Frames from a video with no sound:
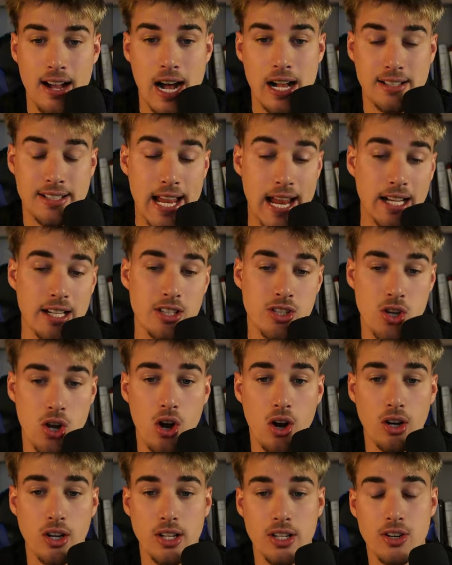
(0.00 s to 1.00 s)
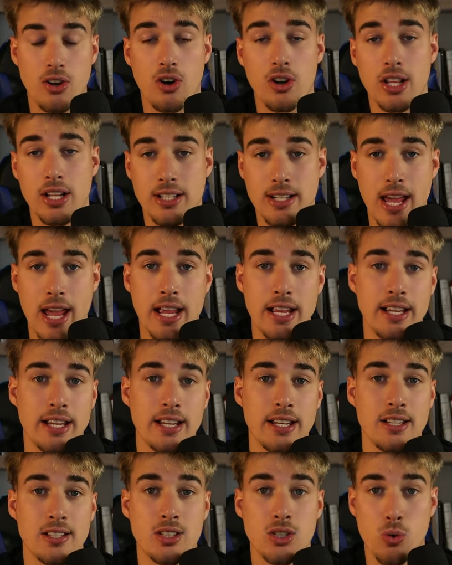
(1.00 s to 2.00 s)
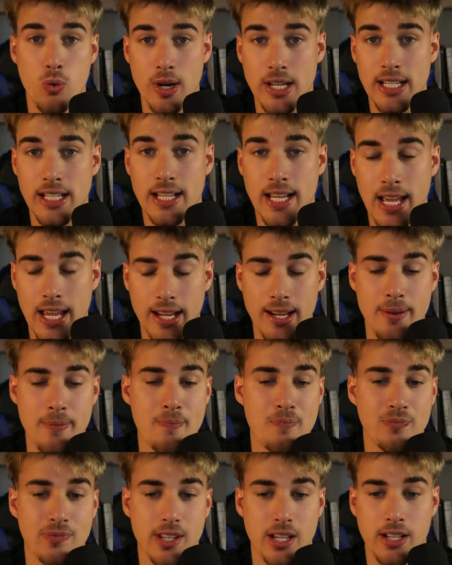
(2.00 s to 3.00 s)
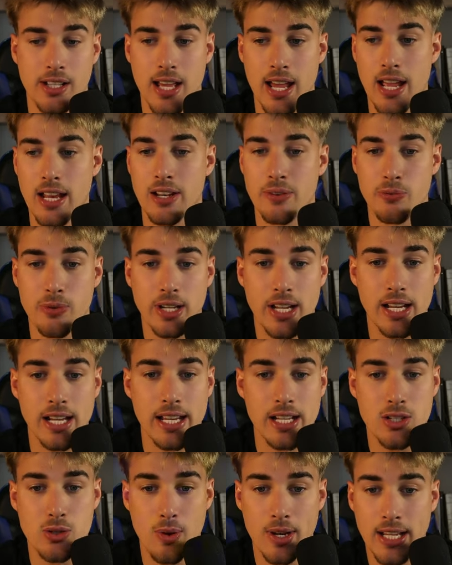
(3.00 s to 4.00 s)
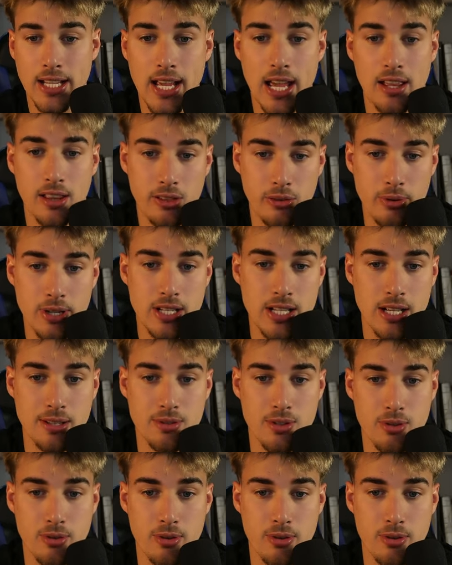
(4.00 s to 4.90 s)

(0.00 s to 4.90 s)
Our daily target on a day is 20K, okay? And if we can hit 20K 3 times